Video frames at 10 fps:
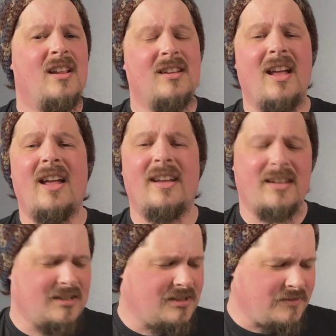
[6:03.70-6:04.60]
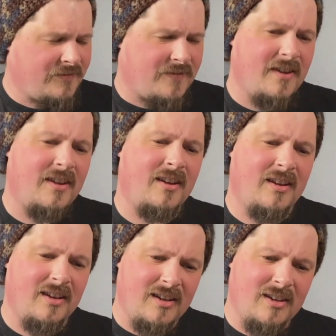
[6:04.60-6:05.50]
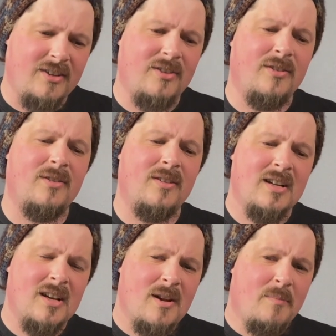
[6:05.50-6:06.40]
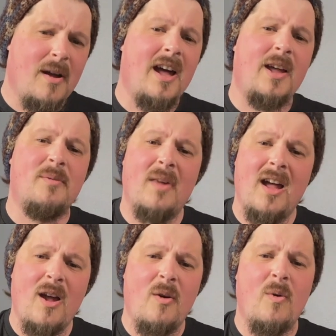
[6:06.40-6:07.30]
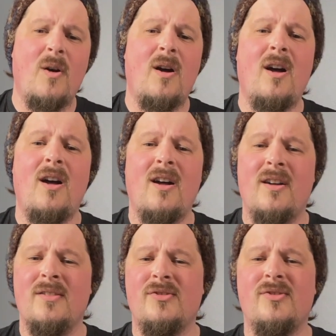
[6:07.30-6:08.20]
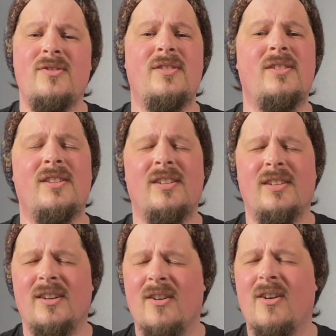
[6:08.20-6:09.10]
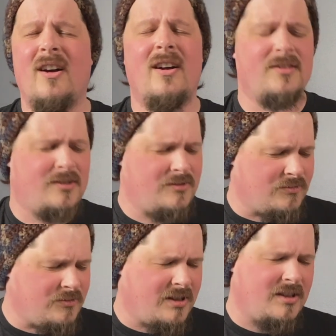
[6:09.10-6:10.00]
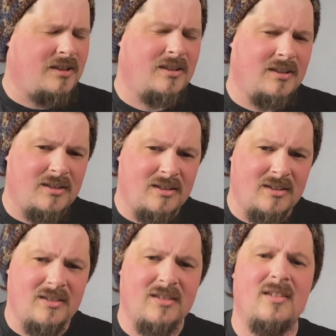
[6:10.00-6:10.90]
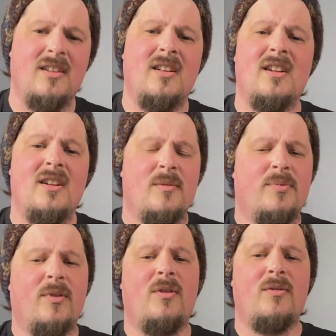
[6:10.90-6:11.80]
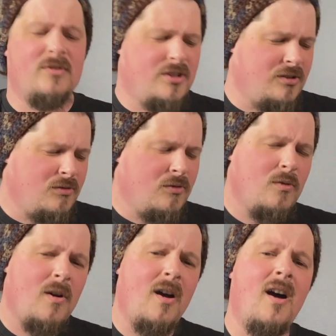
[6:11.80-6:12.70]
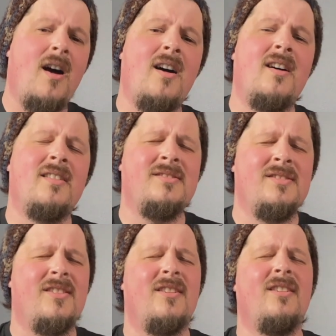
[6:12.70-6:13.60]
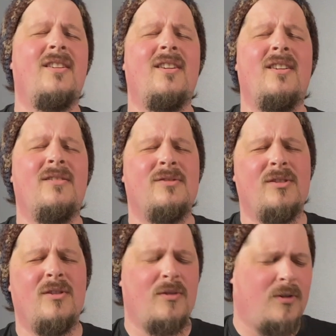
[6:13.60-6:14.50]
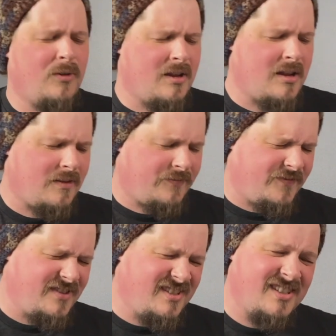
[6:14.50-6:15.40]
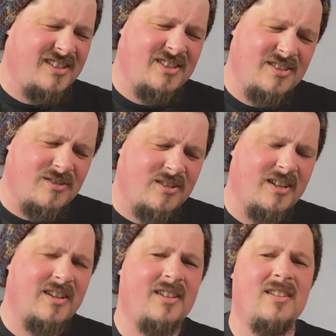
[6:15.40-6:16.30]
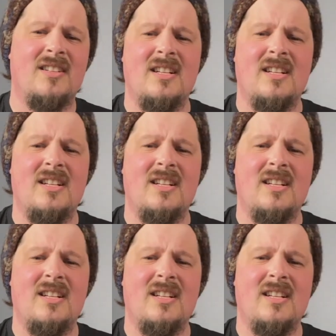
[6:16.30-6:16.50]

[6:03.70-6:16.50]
like a fetter, bind my wandering heart to thee. Prone to wander, Lord, I feel it.